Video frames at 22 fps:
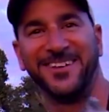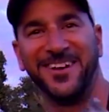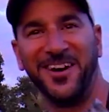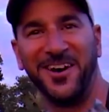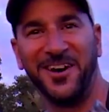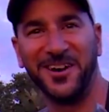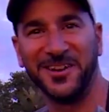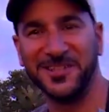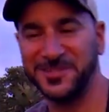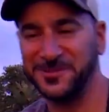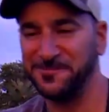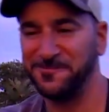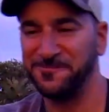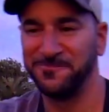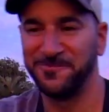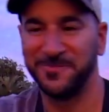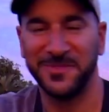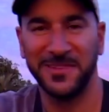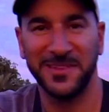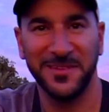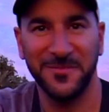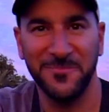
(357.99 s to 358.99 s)
Awesome.
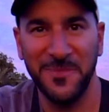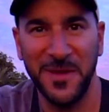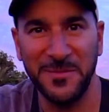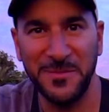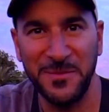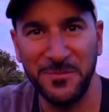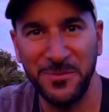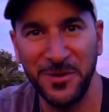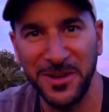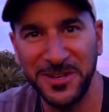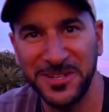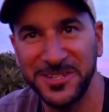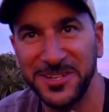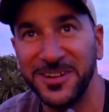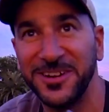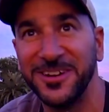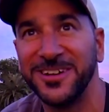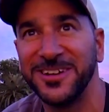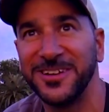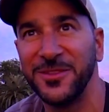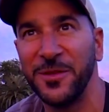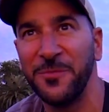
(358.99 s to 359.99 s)
Baby brush hog and